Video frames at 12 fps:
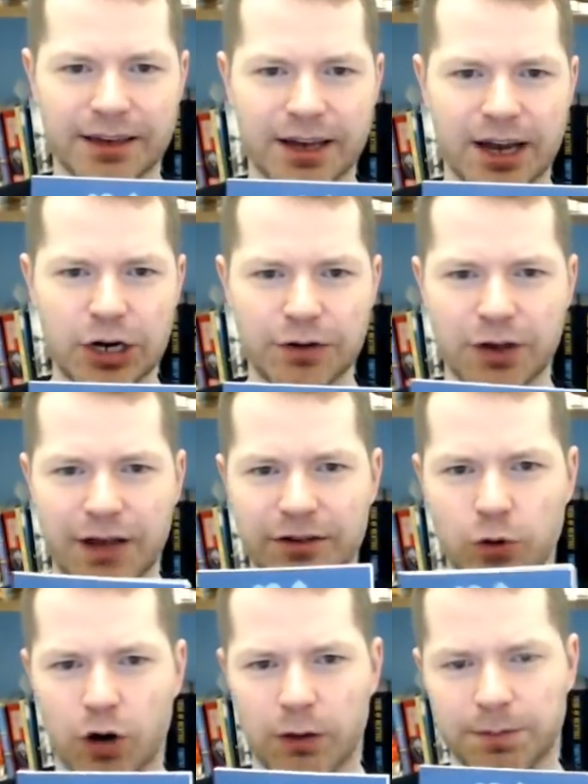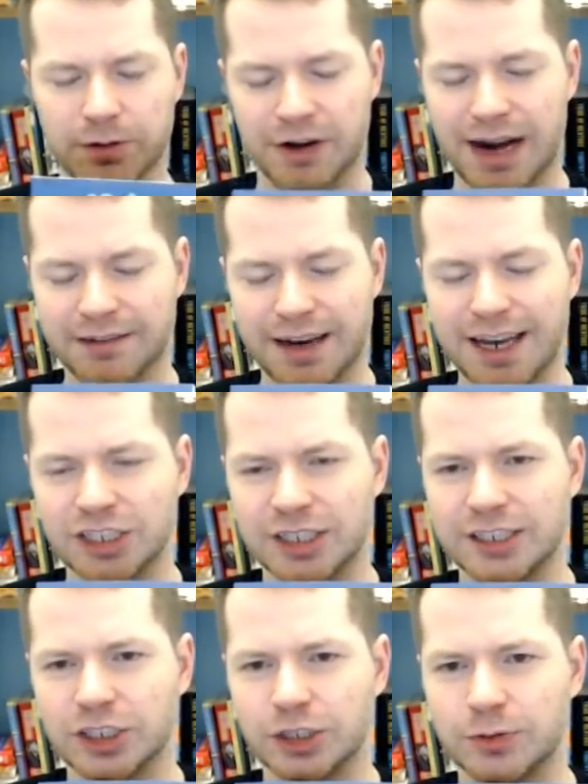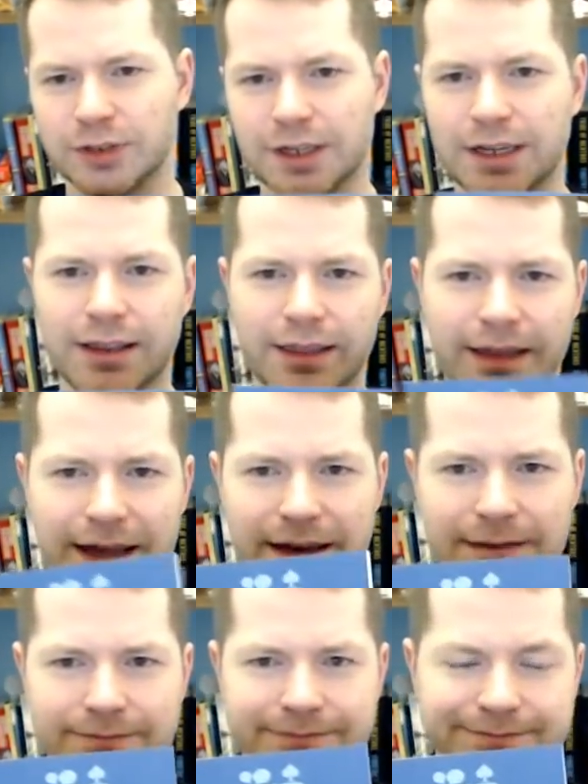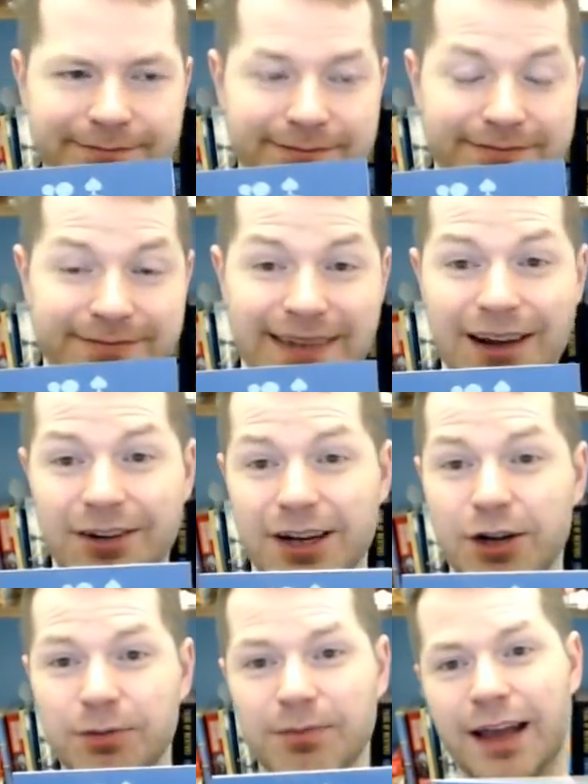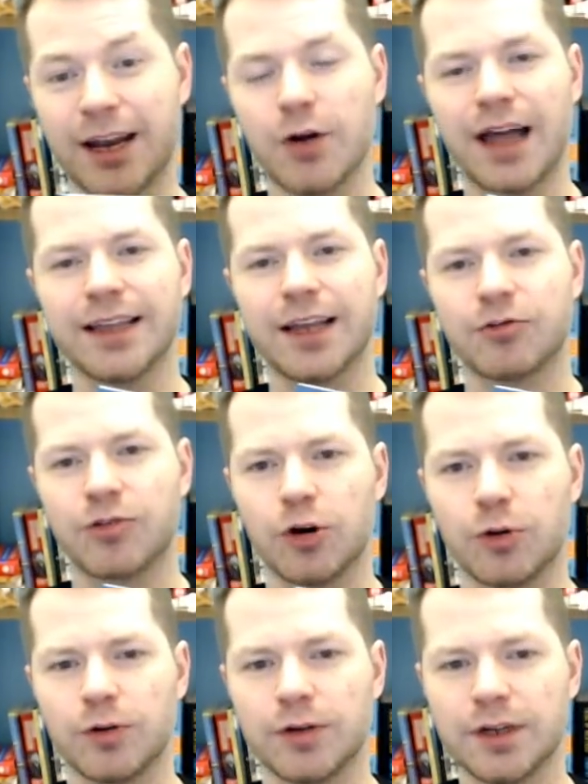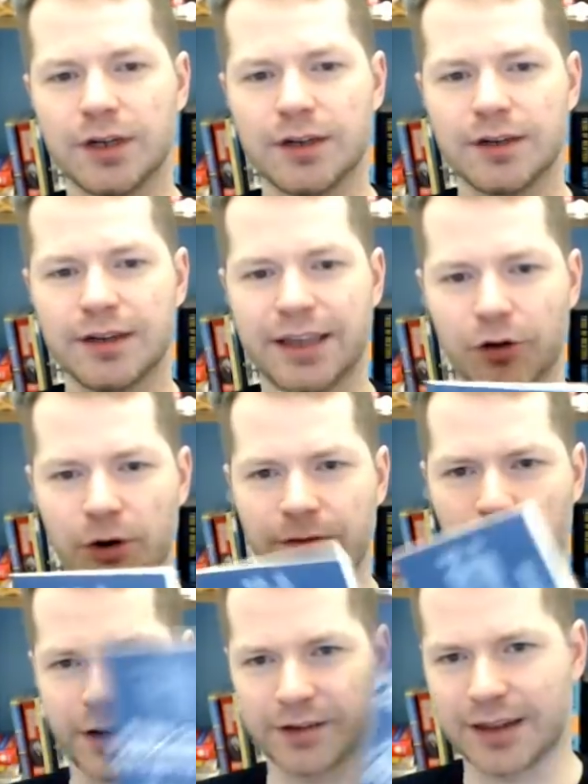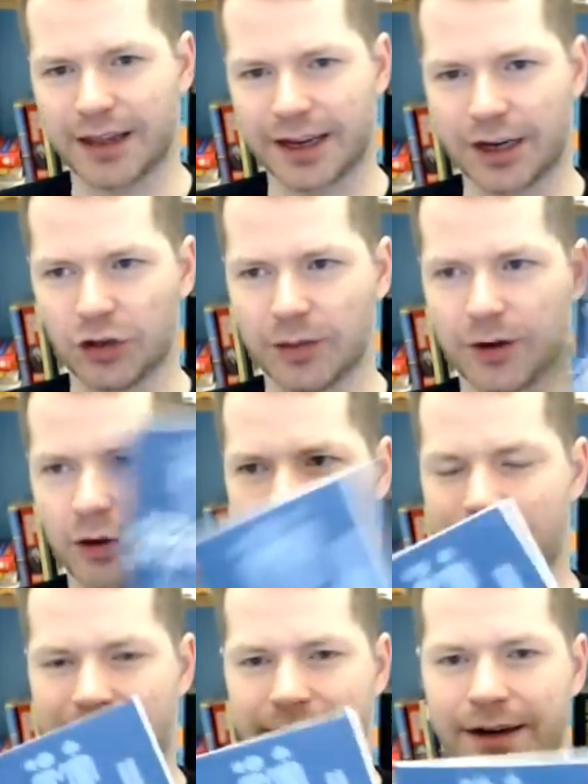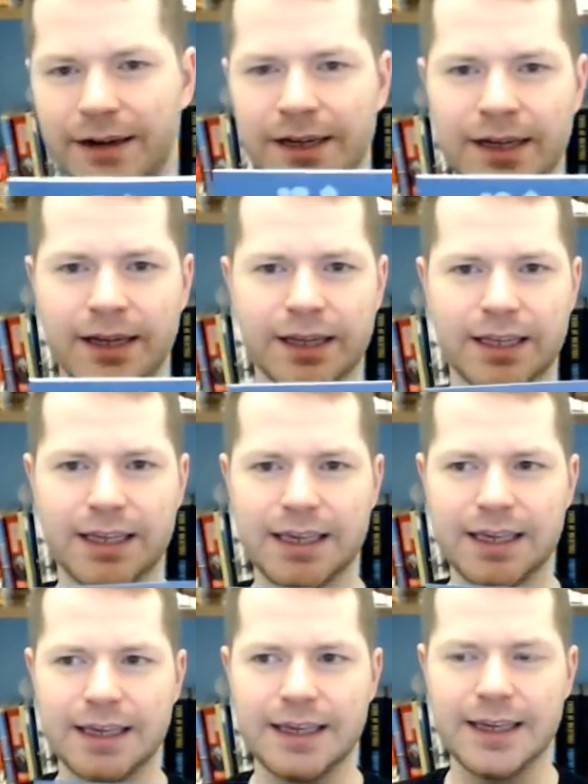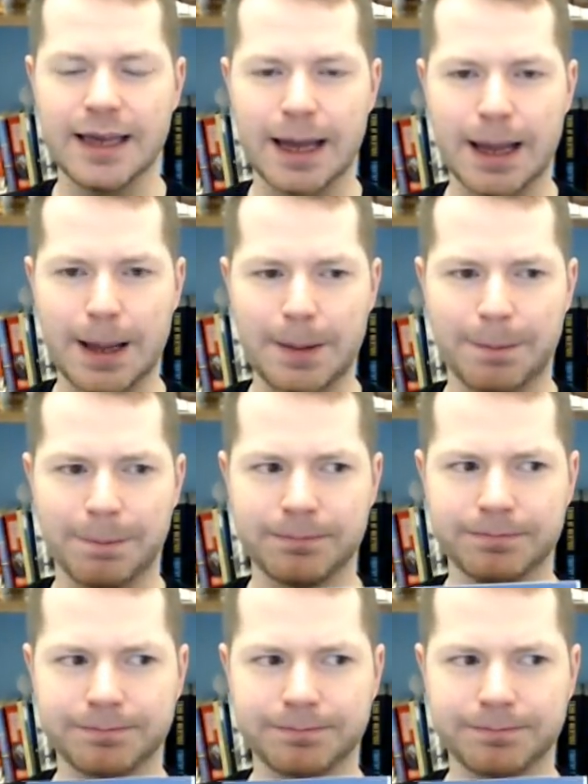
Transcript: done, or if you have a horrible procrastination issue, then I don't know. I know Elliot Roe, he wrote for Excelling at No-Limit Hold'em back there. He, um,